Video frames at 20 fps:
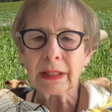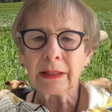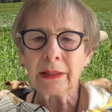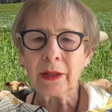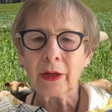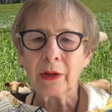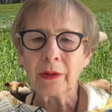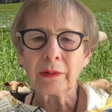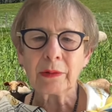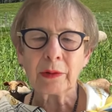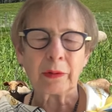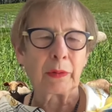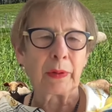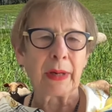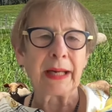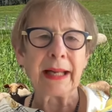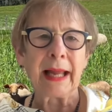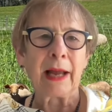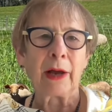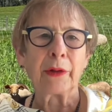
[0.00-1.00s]
you know,
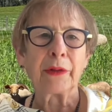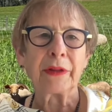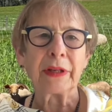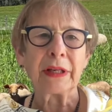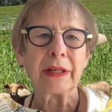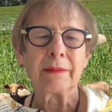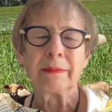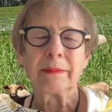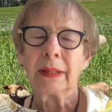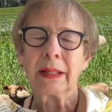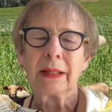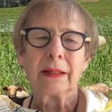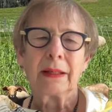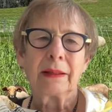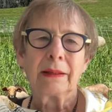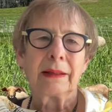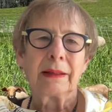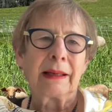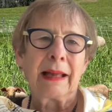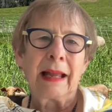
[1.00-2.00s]
create a healthy
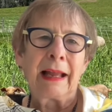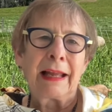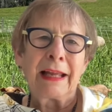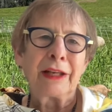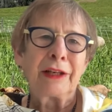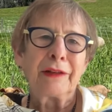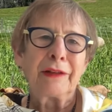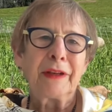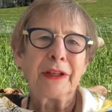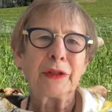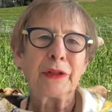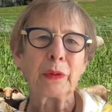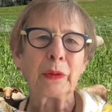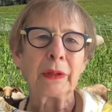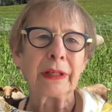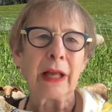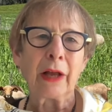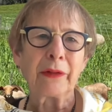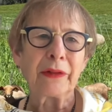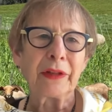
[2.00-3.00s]
individual
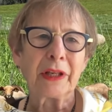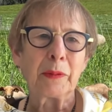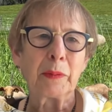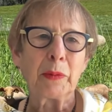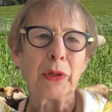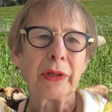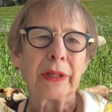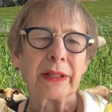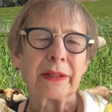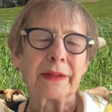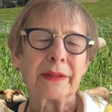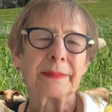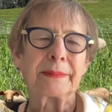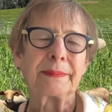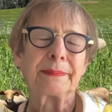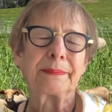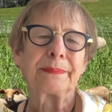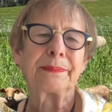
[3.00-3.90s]
and healthy communities.